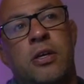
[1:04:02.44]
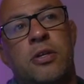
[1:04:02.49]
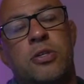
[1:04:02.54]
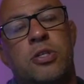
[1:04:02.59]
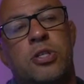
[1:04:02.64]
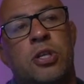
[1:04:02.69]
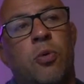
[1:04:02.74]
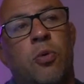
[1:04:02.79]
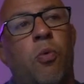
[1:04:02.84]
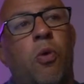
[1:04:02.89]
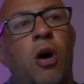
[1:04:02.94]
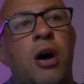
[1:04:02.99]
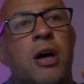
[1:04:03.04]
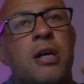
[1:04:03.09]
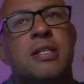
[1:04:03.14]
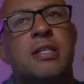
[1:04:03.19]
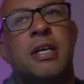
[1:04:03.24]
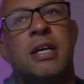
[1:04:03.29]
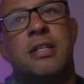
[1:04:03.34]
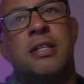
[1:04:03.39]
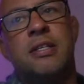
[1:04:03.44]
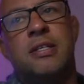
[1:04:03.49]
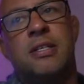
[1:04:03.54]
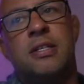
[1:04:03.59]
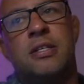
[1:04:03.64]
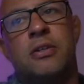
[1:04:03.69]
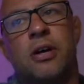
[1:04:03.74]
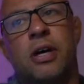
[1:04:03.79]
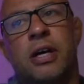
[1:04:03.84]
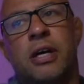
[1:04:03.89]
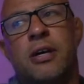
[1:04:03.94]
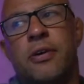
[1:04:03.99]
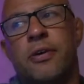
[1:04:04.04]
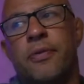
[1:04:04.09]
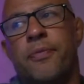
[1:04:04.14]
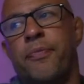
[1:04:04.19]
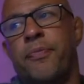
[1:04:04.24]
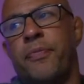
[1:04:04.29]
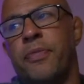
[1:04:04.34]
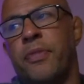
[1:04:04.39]
So why I say this is like,
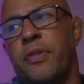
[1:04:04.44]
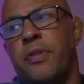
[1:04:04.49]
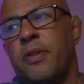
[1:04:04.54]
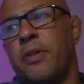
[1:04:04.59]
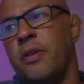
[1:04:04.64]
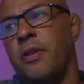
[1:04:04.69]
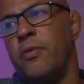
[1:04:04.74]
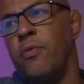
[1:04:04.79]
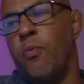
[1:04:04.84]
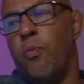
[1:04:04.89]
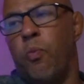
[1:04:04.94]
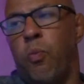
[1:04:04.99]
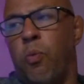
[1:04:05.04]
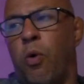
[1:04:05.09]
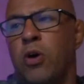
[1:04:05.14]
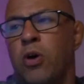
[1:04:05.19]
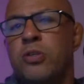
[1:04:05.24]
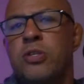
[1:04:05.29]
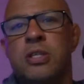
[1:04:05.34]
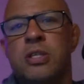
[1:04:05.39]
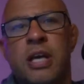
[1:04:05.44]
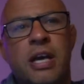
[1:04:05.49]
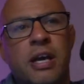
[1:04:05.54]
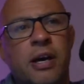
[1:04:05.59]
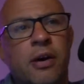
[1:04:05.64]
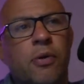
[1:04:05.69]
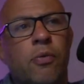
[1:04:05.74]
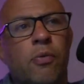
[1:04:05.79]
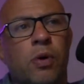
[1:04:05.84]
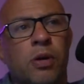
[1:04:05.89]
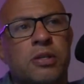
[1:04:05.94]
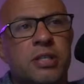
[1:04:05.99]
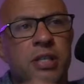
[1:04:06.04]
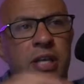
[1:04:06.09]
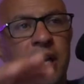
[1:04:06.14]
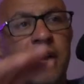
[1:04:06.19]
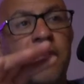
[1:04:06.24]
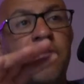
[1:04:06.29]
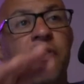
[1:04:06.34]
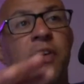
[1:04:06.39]
whilst
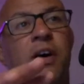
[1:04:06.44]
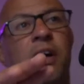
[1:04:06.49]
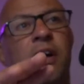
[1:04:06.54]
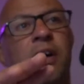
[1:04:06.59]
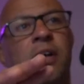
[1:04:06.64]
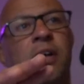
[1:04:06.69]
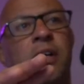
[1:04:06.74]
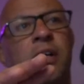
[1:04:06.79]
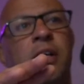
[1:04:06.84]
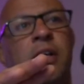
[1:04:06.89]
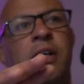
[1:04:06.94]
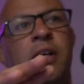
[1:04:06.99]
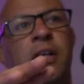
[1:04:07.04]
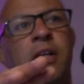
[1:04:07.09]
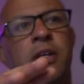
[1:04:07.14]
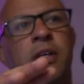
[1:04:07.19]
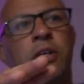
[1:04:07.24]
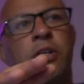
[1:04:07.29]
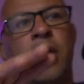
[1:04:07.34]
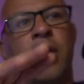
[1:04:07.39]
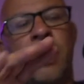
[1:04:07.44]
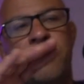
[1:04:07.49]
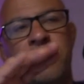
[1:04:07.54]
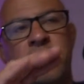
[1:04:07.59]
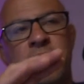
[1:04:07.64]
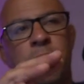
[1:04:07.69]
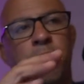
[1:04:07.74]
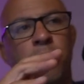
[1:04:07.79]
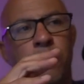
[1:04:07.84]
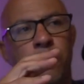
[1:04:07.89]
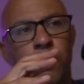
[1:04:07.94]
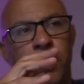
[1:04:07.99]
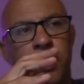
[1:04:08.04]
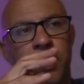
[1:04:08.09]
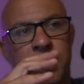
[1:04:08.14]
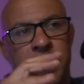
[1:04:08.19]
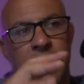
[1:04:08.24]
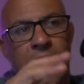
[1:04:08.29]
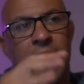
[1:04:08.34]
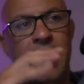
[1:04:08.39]
ever you have someone
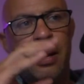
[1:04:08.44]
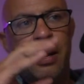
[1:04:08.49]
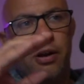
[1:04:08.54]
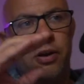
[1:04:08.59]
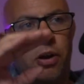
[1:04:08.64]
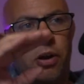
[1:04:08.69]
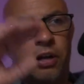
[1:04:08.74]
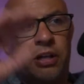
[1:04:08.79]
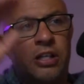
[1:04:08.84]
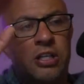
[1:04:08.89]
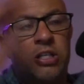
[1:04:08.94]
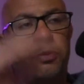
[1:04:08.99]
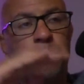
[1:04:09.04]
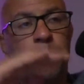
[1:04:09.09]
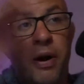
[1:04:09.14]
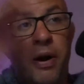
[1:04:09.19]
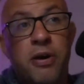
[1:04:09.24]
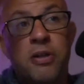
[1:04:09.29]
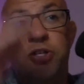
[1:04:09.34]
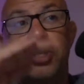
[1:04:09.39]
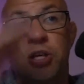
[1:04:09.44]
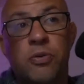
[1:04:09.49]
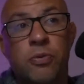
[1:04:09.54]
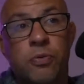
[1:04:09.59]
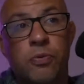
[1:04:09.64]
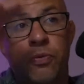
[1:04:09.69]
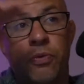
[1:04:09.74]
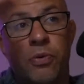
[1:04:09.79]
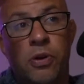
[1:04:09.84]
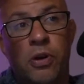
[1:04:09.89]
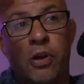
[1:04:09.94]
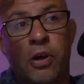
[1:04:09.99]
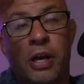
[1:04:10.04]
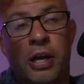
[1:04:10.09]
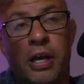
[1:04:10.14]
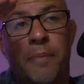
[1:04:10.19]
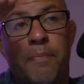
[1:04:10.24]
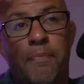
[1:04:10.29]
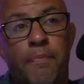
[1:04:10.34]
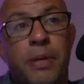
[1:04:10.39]
with that like disparaging
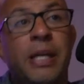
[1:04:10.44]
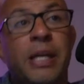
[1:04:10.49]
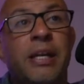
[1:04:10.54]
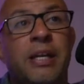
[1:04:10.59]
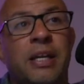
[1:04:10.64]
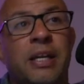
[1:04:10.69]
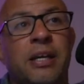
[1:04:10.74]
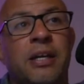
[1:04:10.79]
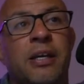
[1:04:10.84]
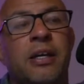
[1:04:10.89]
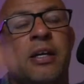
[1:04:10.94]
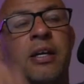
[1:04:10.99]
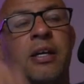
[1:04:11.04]
like ability,